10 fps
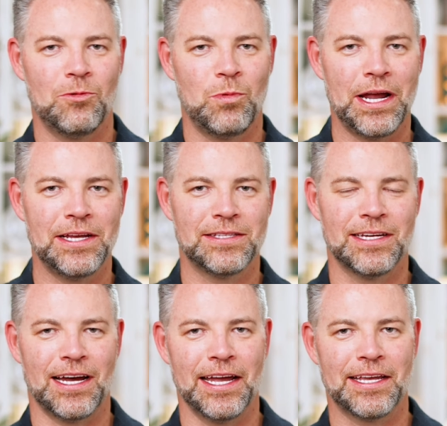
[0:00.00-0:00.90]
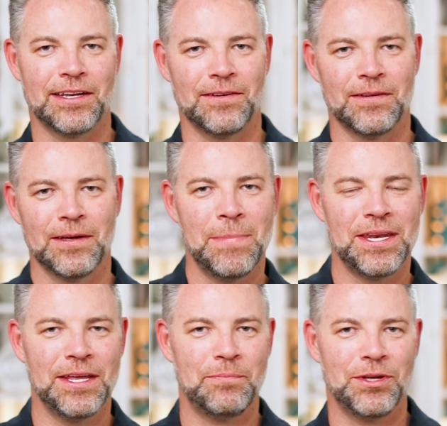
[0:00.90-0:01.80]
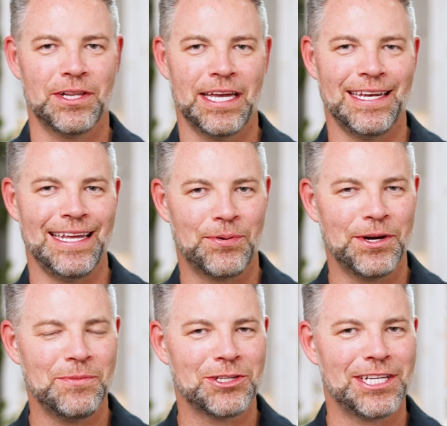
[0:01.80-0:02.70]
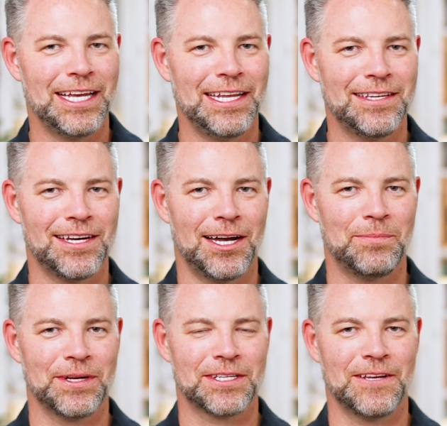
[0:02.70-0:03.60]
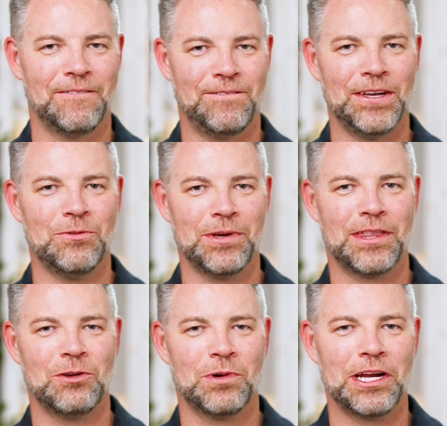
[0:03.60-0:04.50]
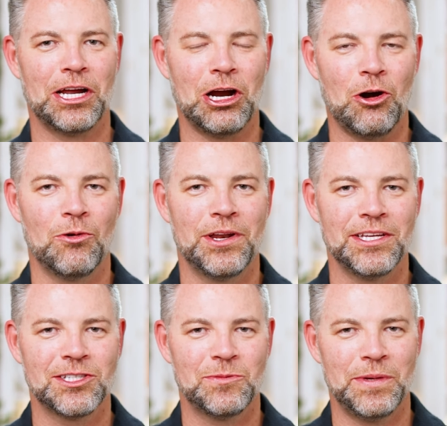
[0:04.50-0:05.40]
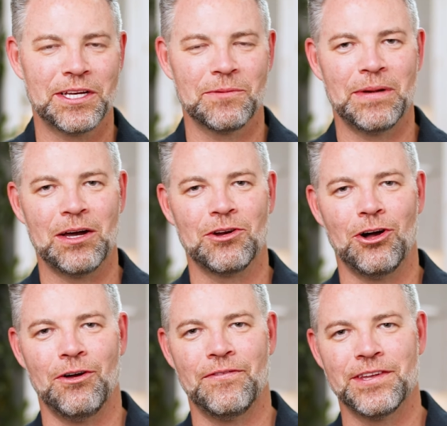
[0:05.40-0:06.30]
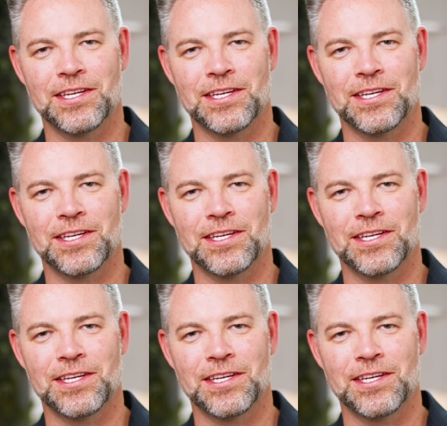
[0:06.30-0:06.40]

are ways that I can manipulate pretty much any topic to fit within what I already speak about all the